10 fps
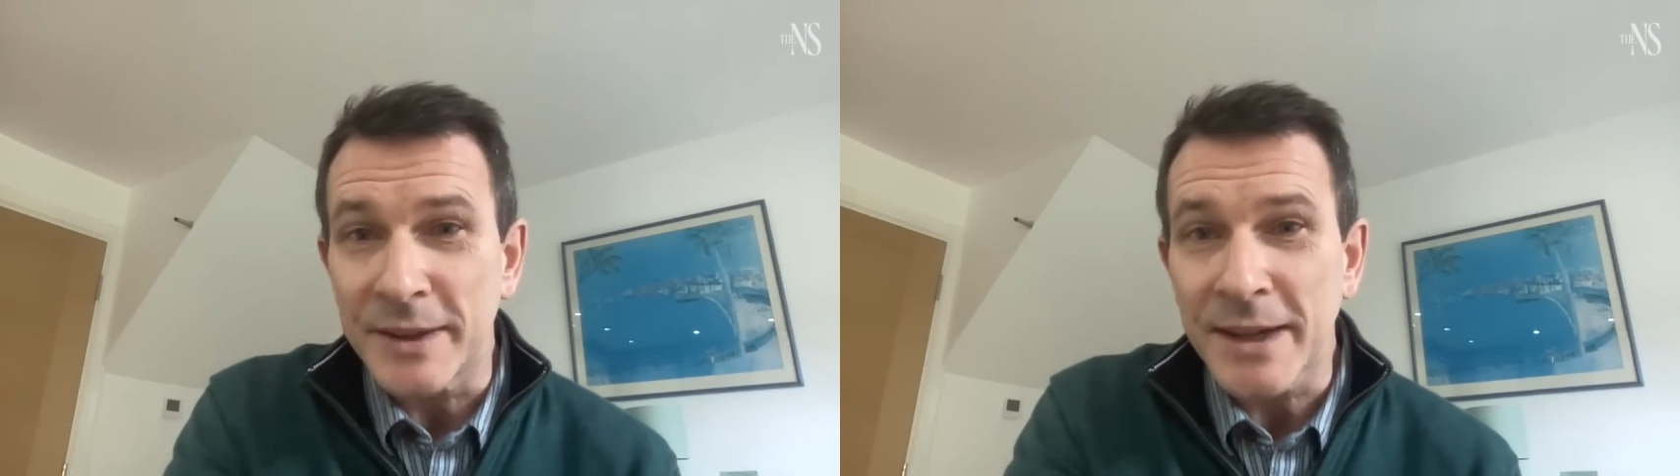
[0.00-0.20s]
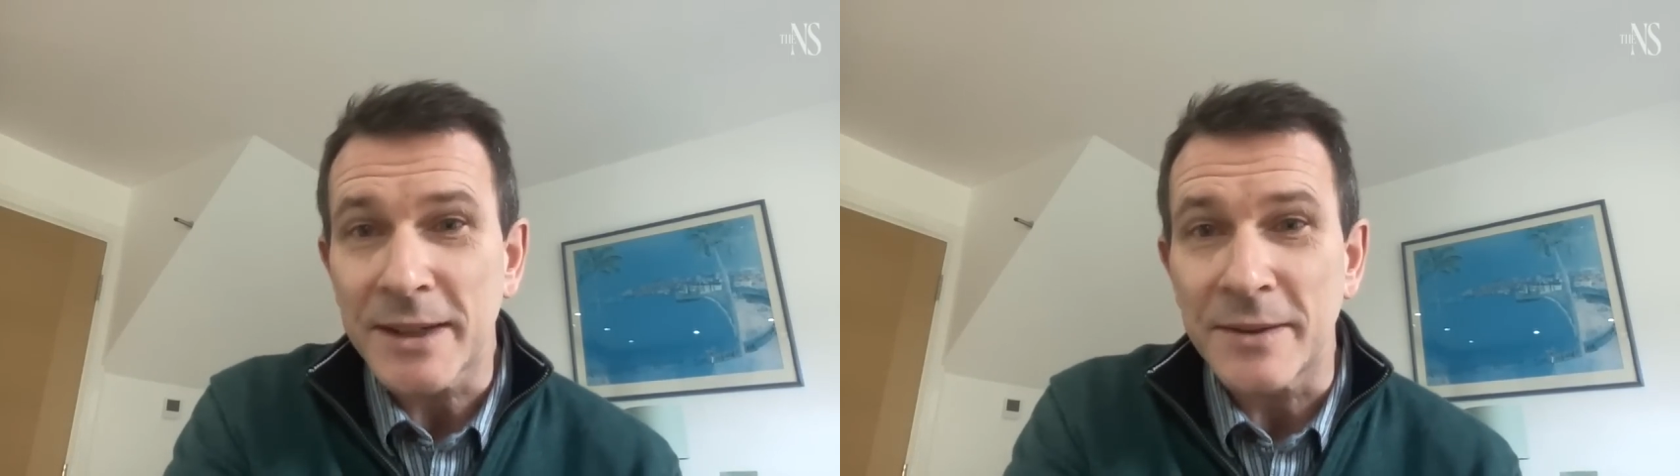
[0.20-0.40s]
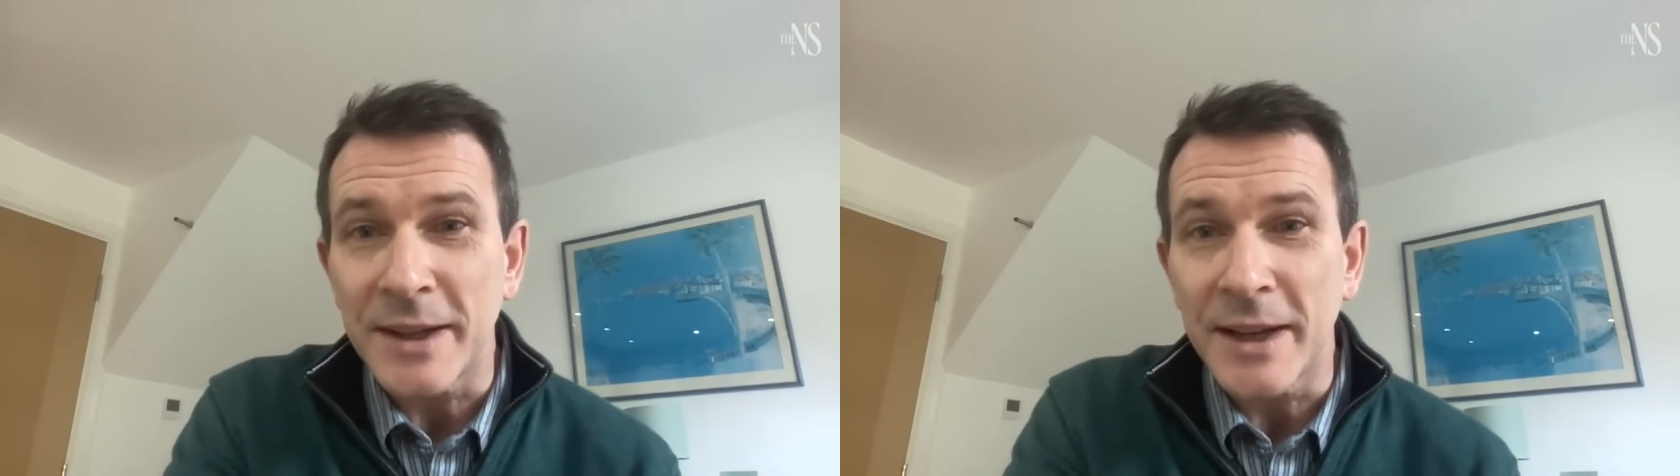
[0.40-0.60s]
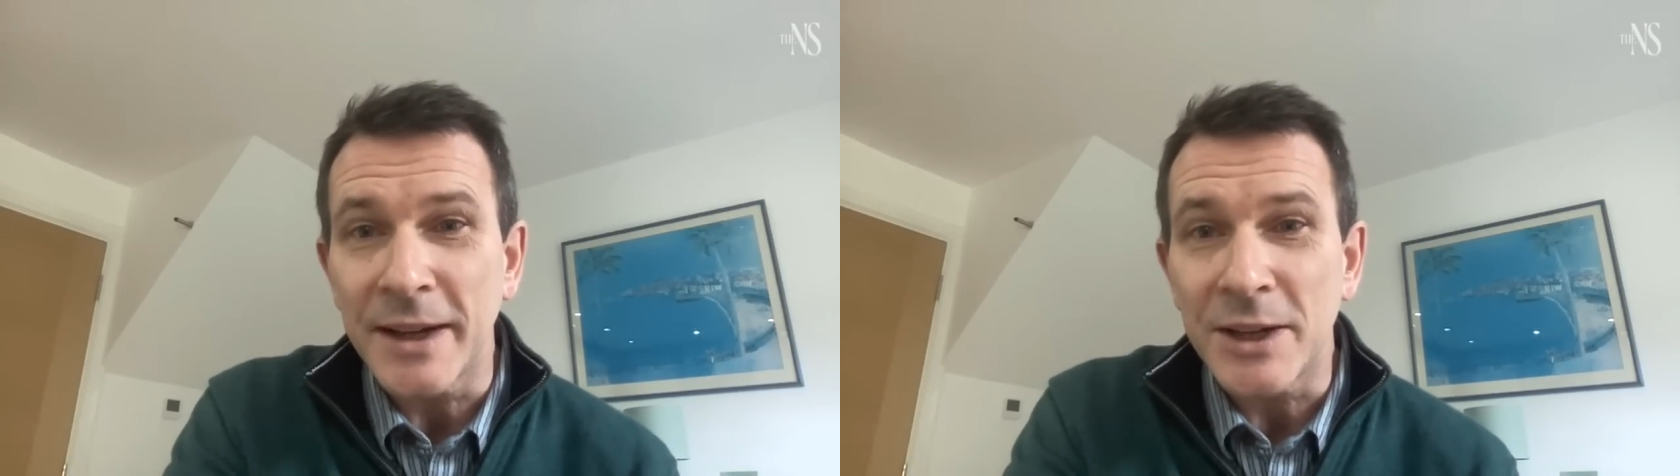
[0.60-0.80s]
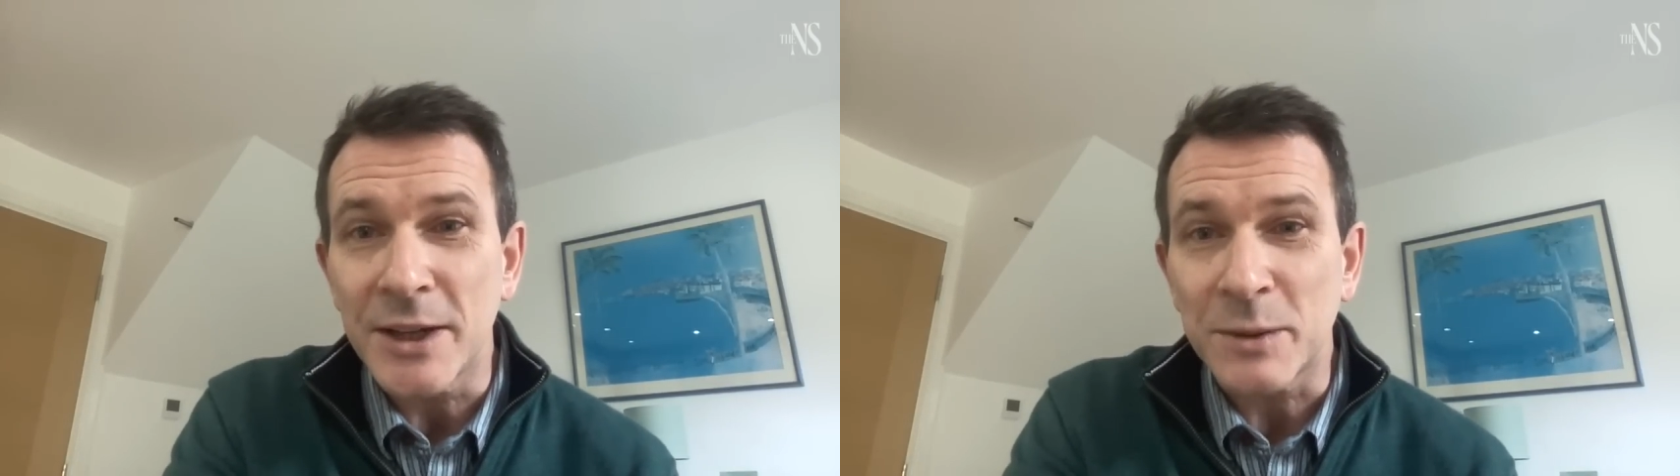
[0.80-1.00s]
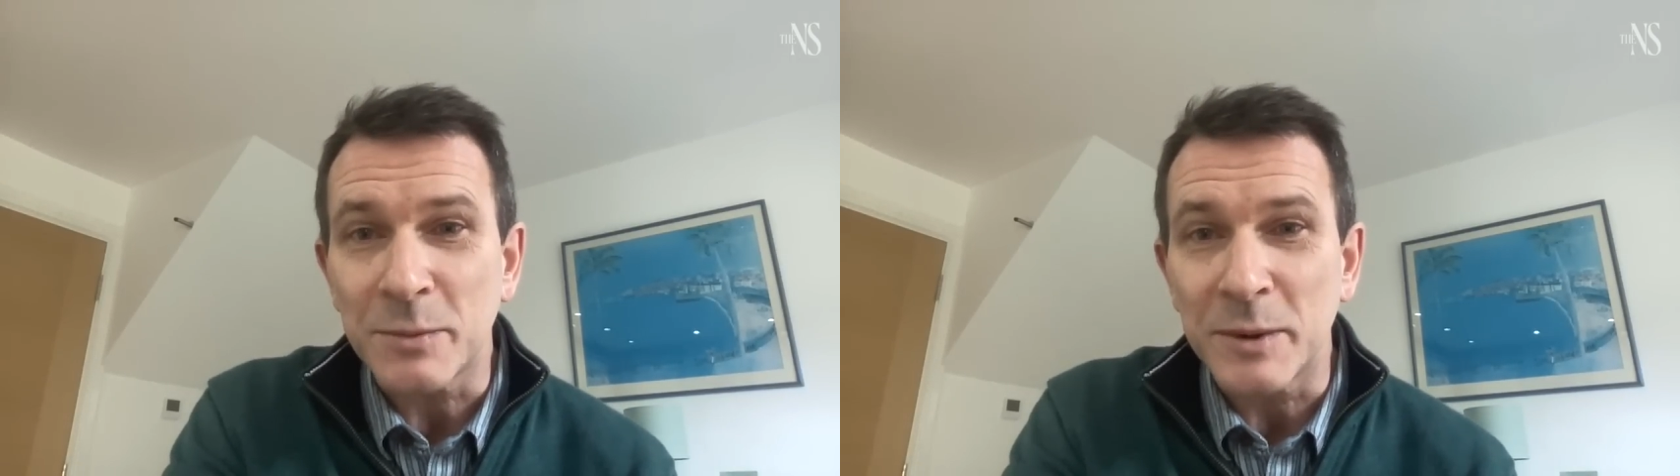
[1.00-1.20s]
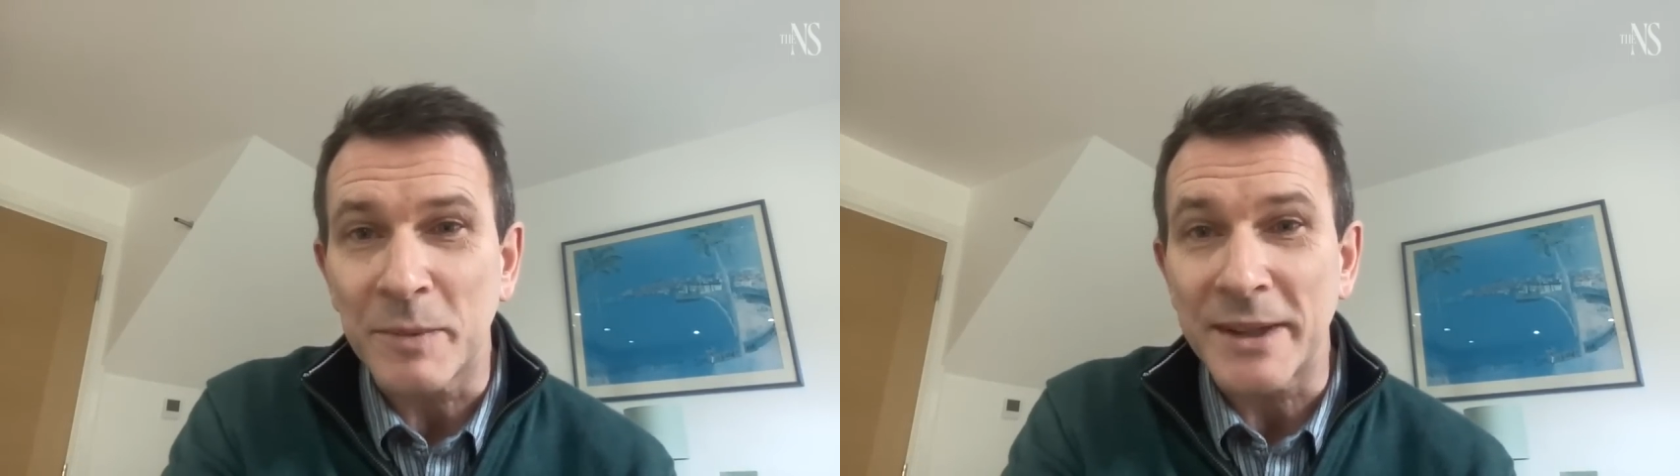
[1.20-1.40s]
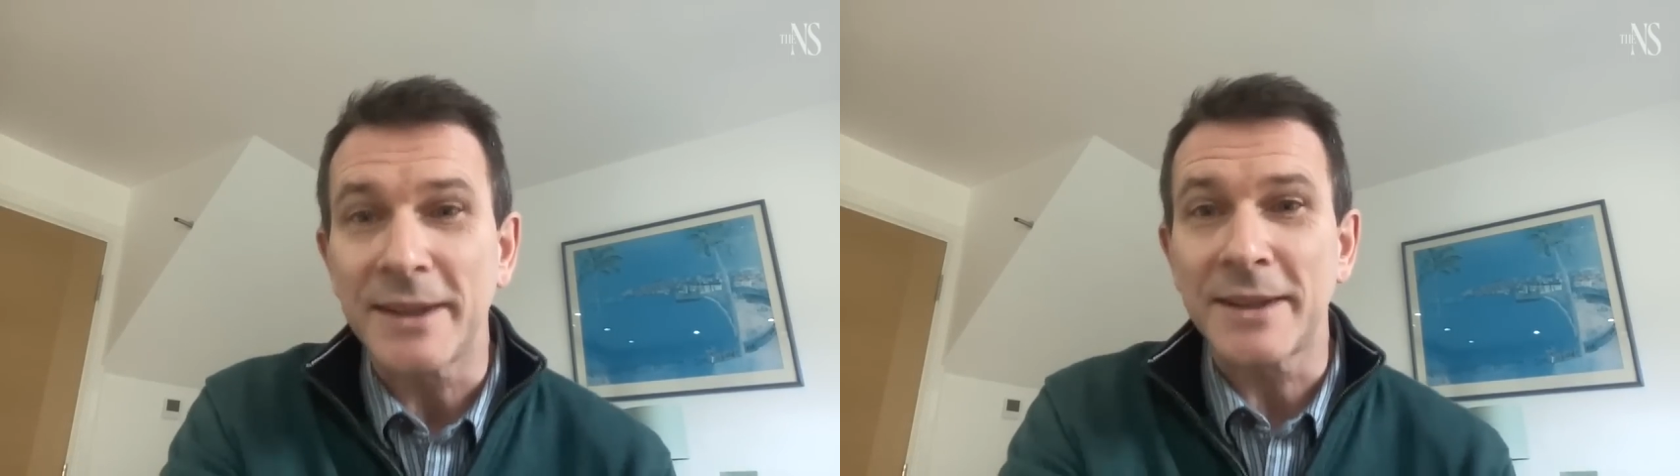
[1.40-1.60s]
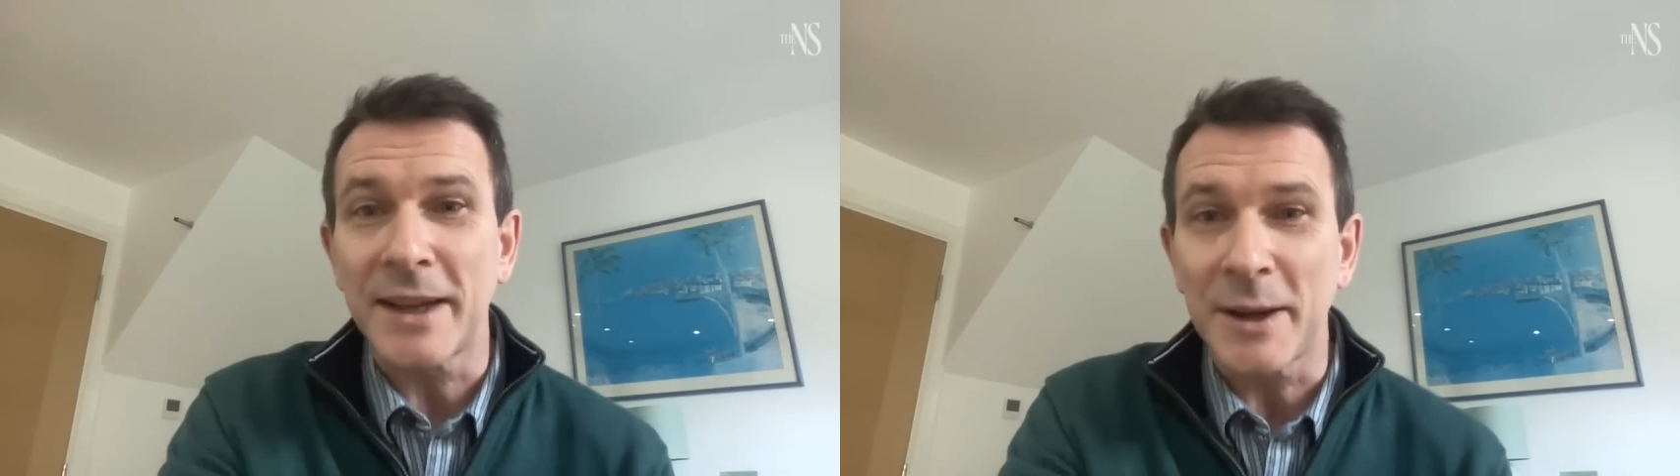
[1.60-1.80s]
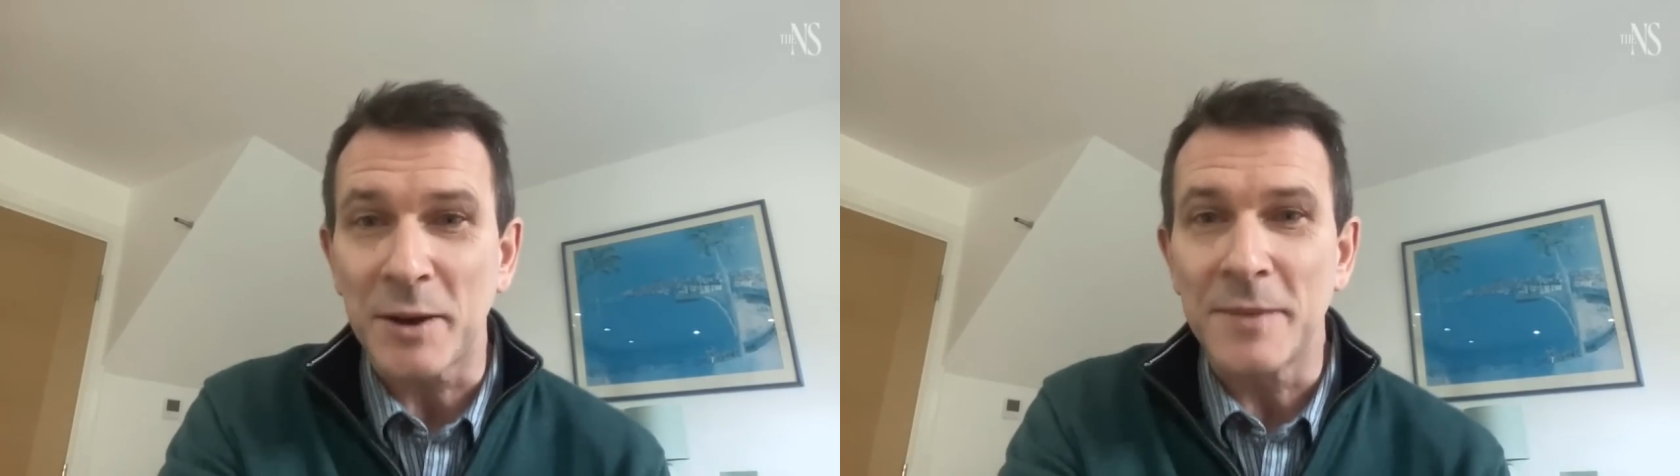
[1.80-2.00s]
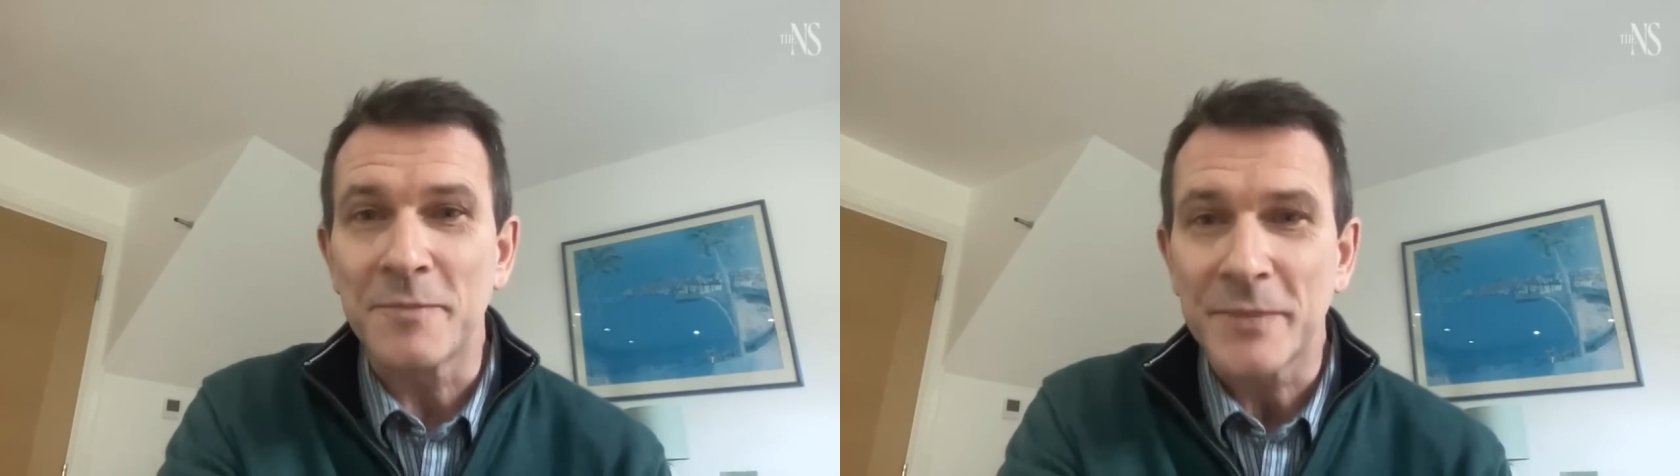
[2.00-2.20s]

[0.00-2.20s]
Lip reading: executive of the NHS, was basically saying,